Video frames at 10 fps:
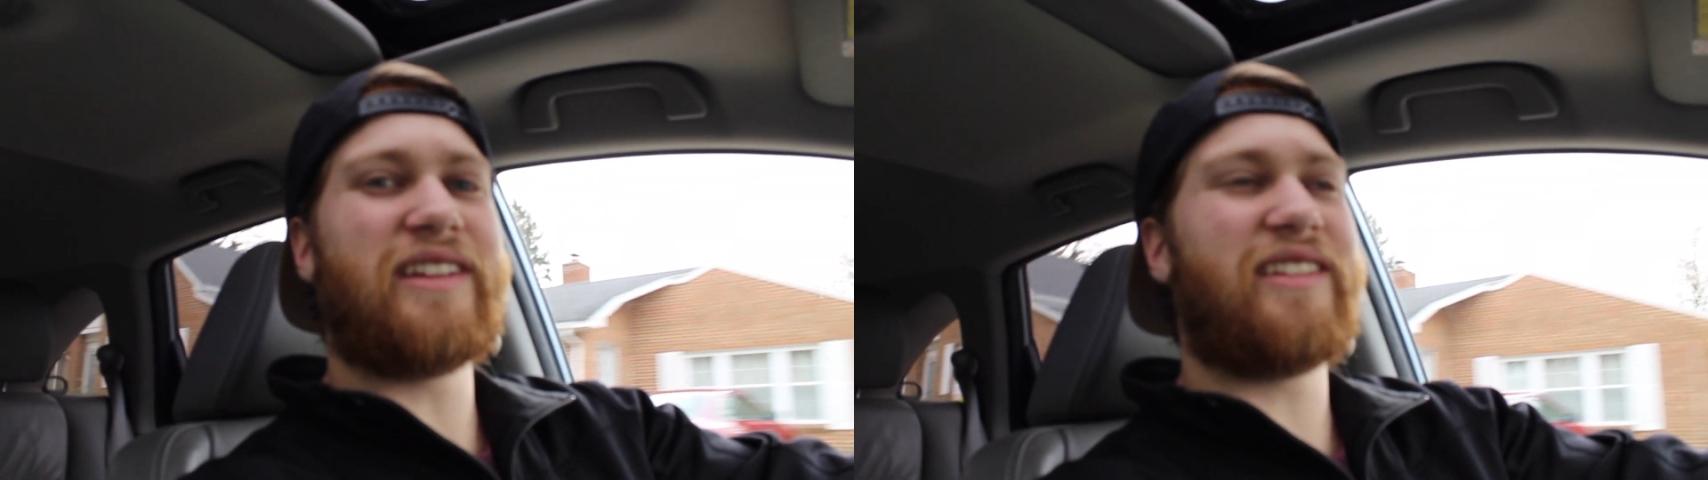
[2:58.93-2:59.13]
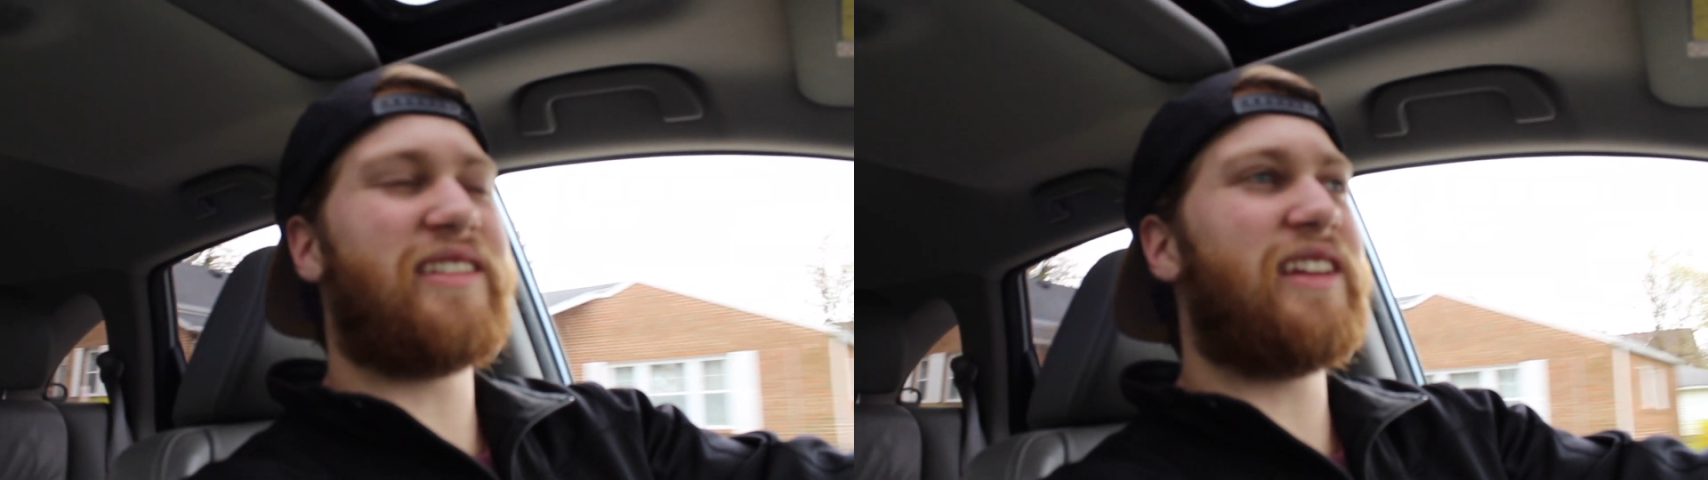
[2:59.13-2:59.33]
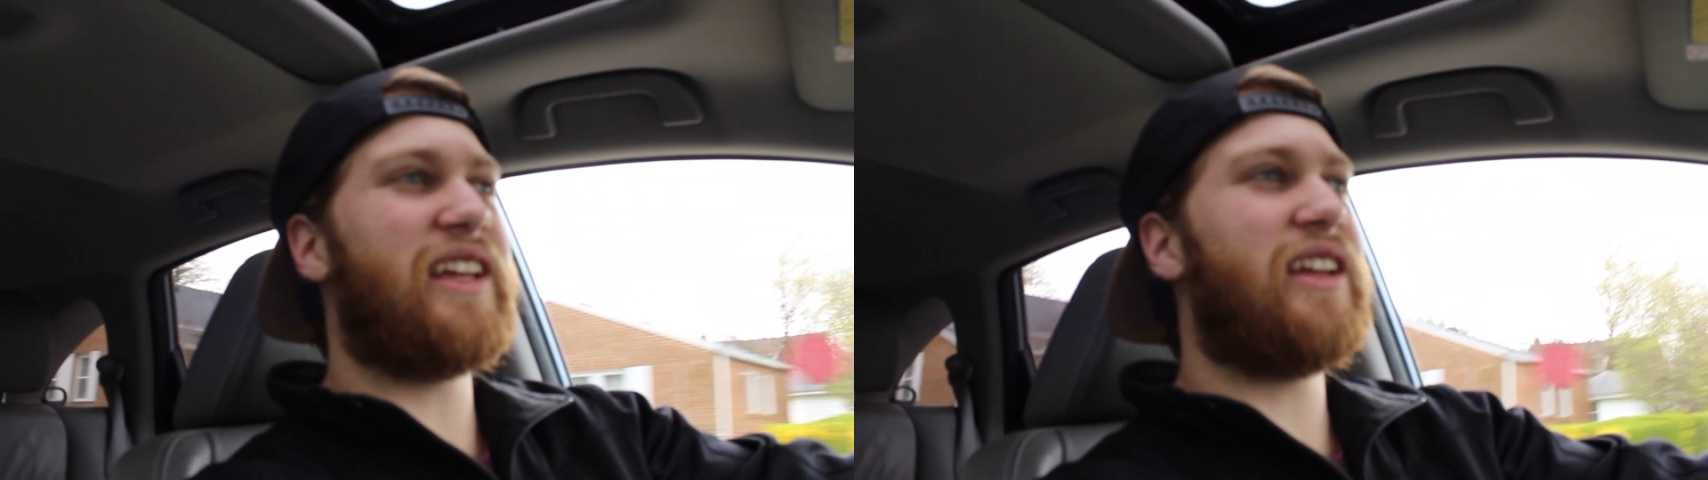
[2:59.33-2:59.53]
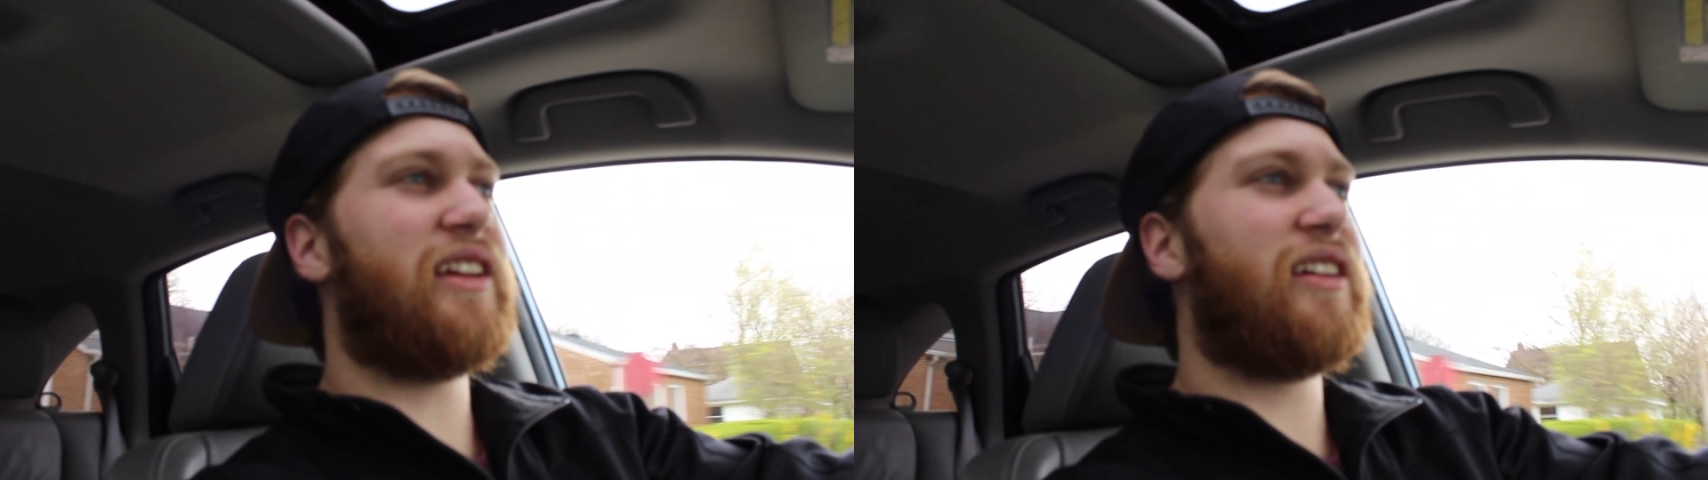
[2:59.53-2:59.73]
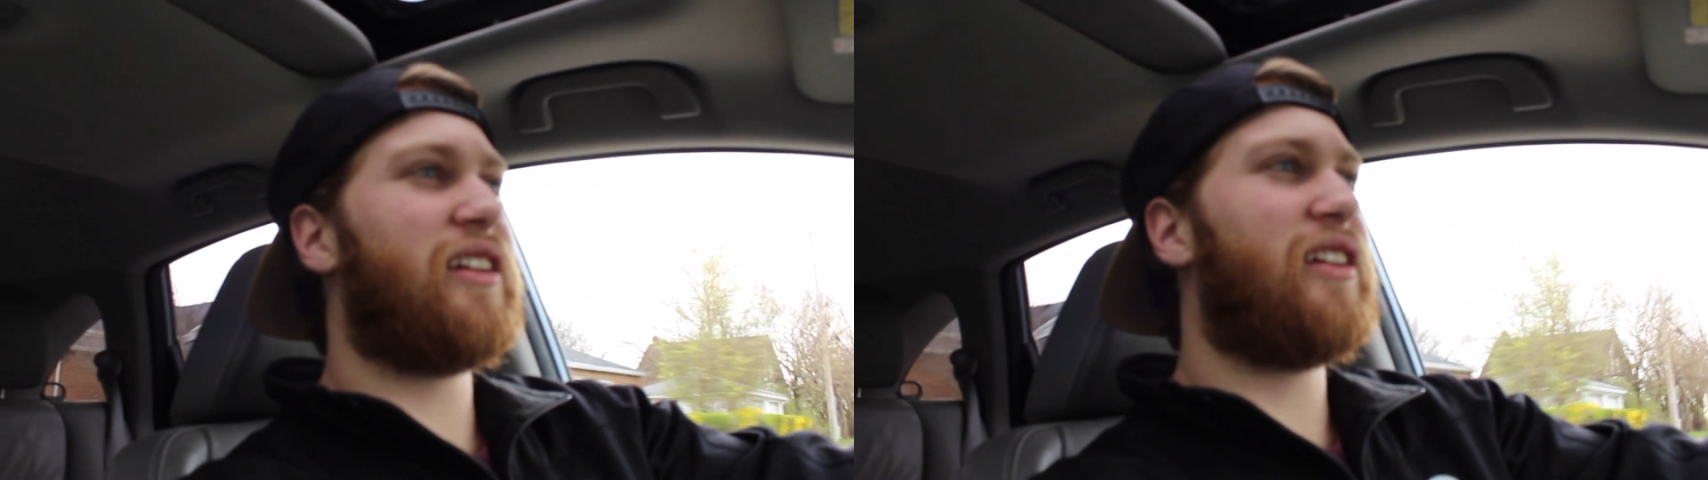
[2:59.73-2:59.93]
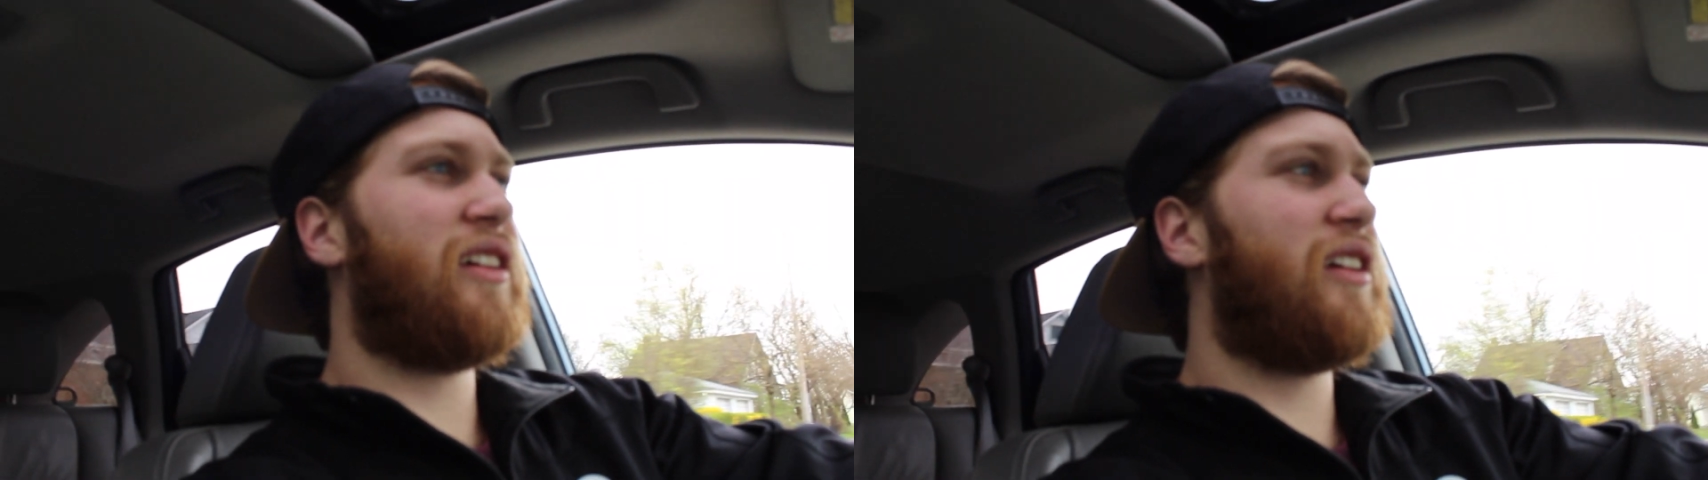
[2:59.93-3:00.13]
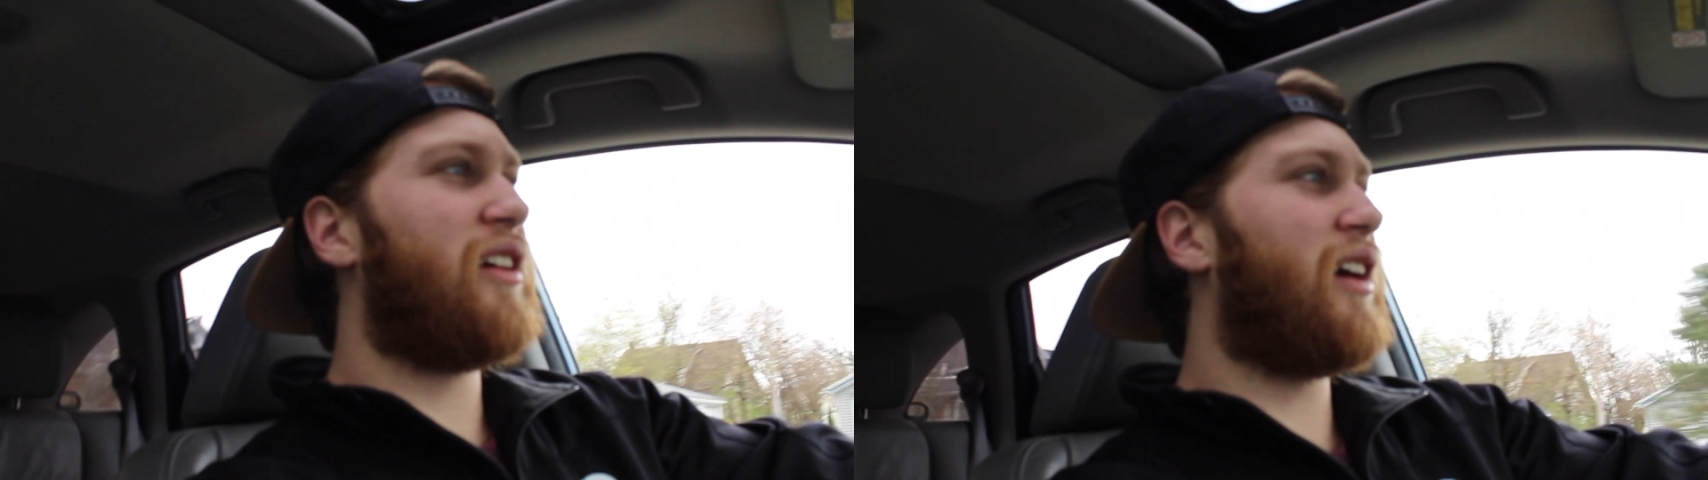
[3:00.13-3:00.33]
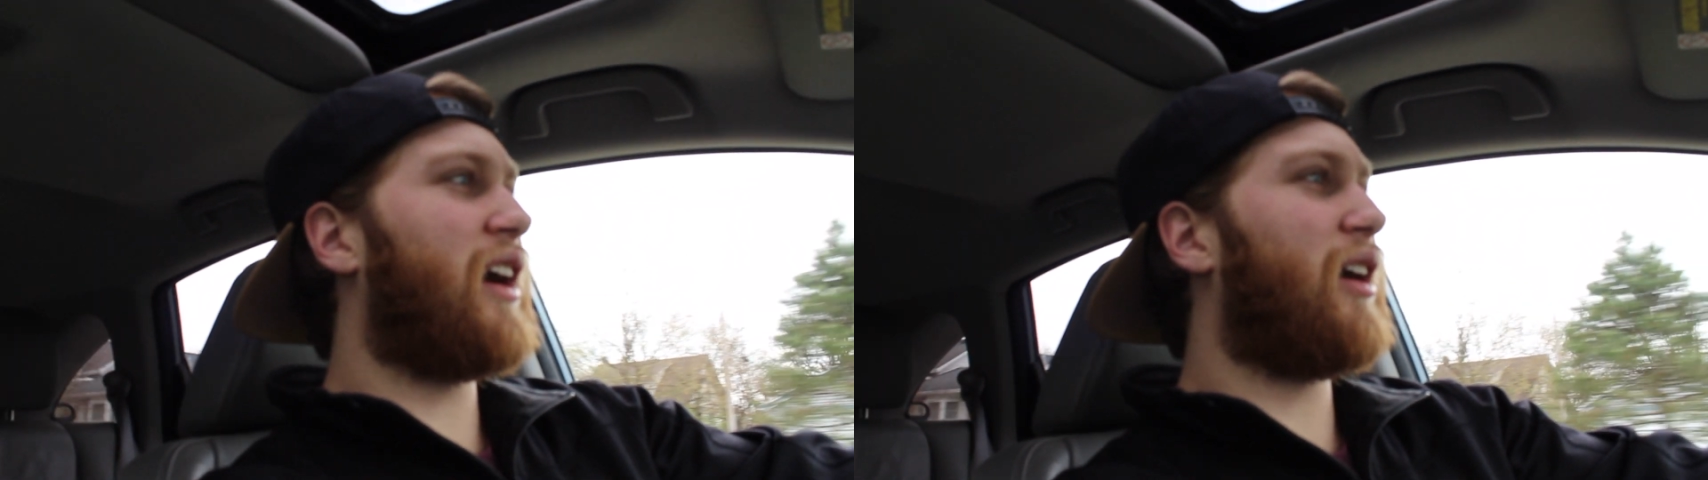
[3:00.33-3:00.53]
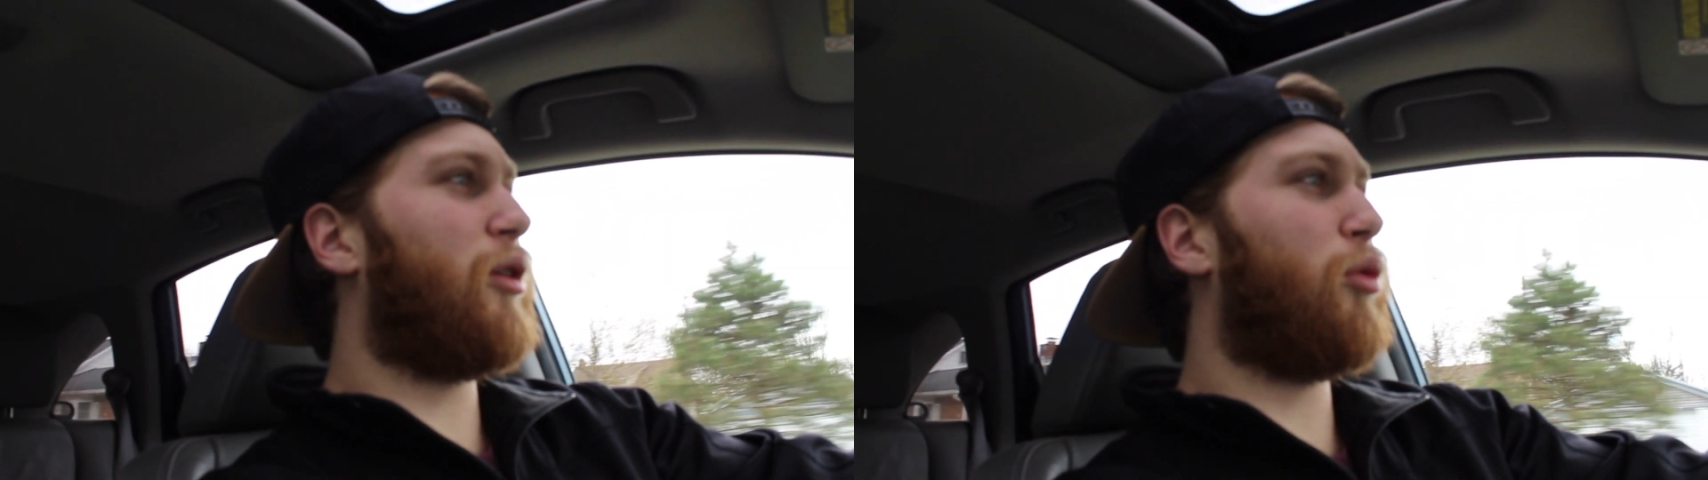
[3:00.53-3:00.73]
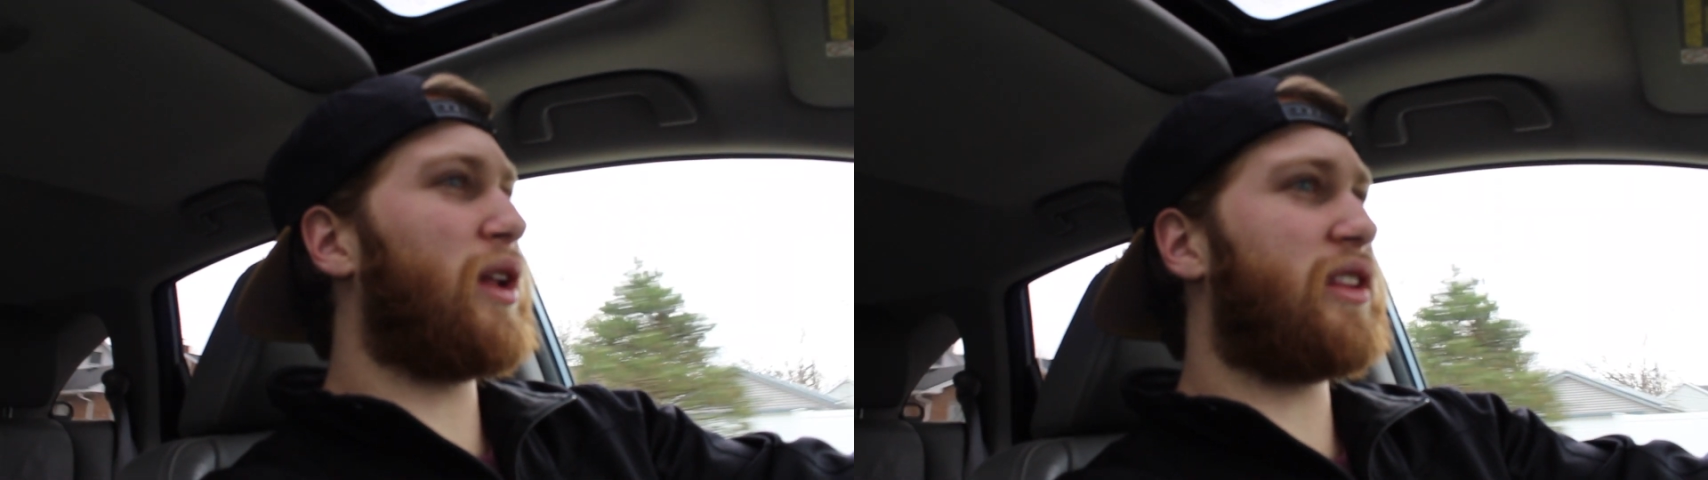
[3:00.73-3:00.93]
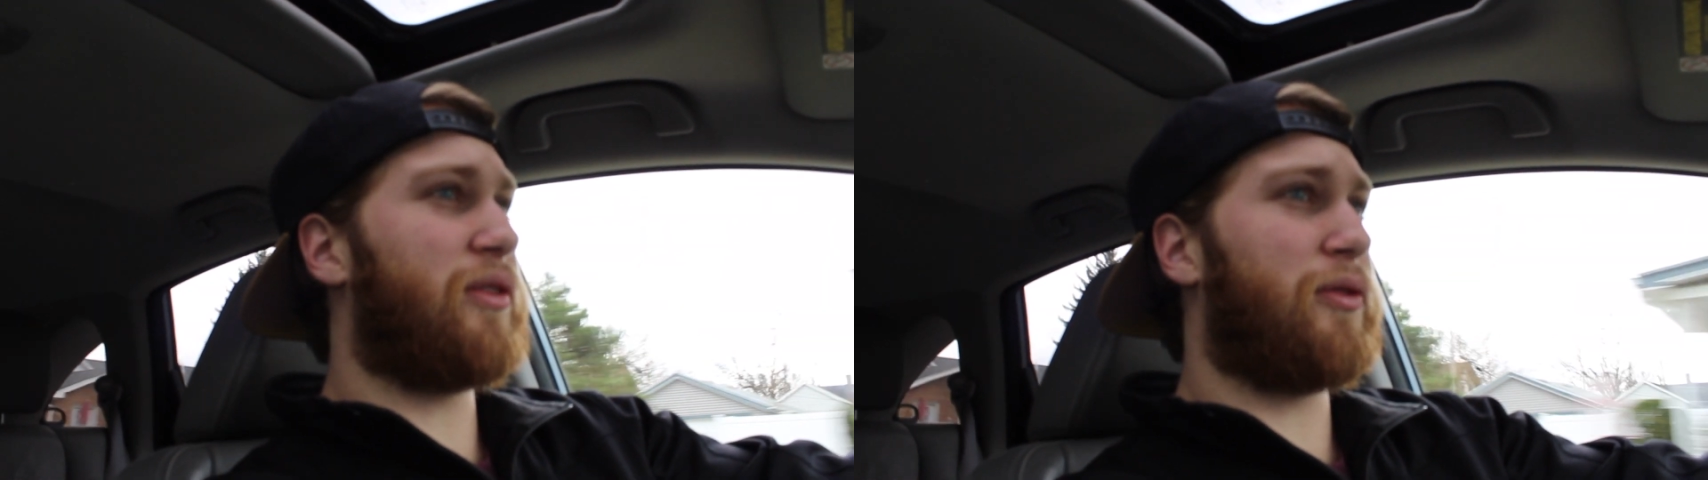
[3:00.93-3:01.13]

see what the